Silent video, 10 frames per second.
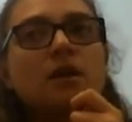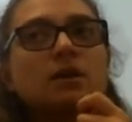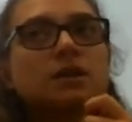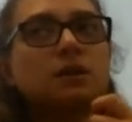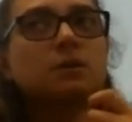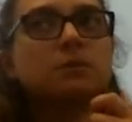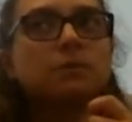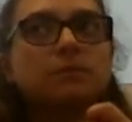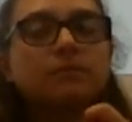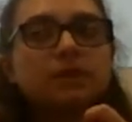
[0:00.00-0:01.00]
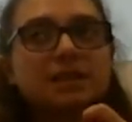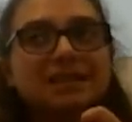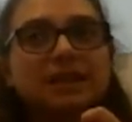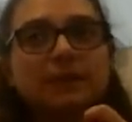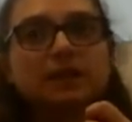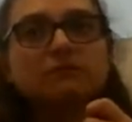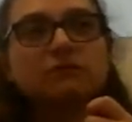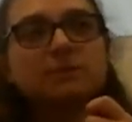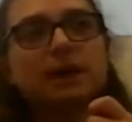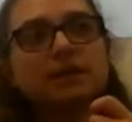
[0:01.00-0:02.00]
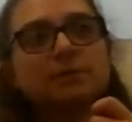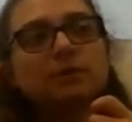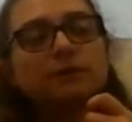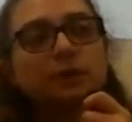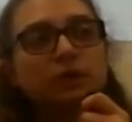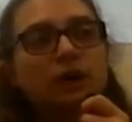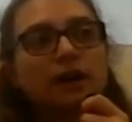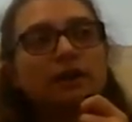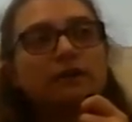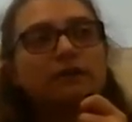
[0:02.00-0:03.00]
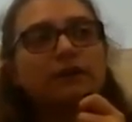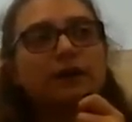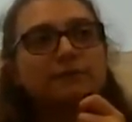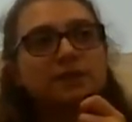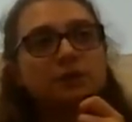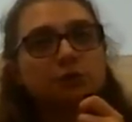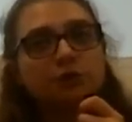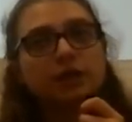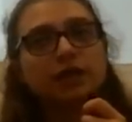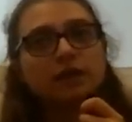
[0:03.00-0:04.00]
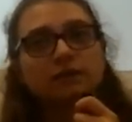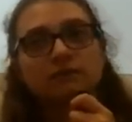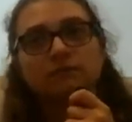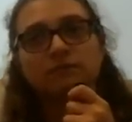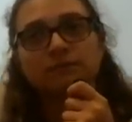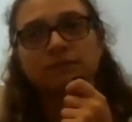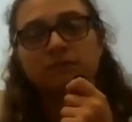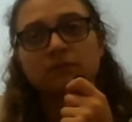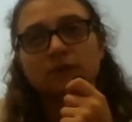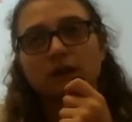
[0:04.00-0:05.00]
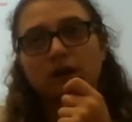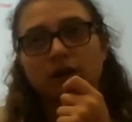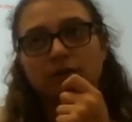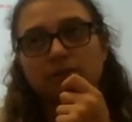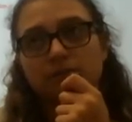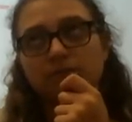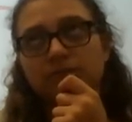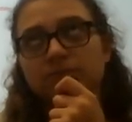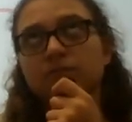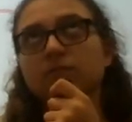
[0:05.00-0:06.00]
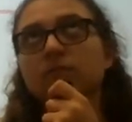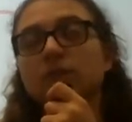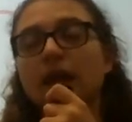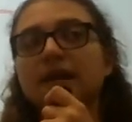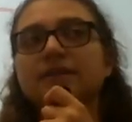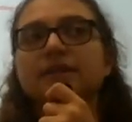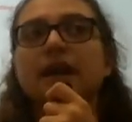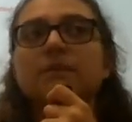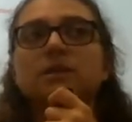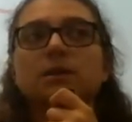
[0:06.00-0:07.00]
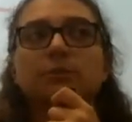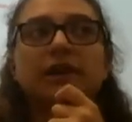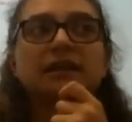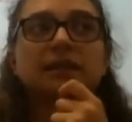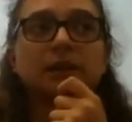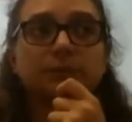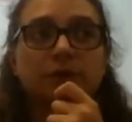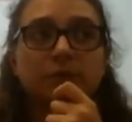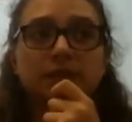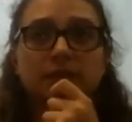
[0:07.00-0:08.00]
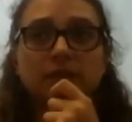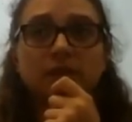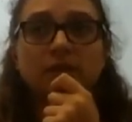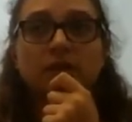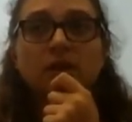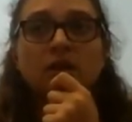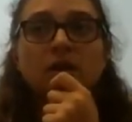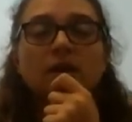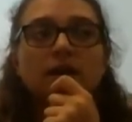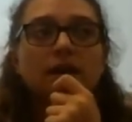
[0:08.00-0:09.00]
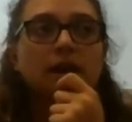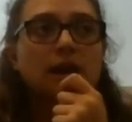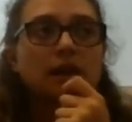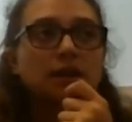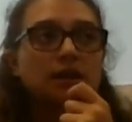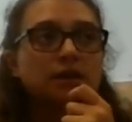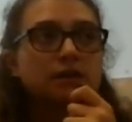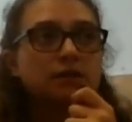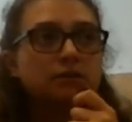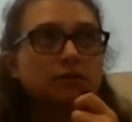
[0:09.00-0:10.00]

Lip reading: So the stomach is responsible for a lot of secreting enzymes to break down protein and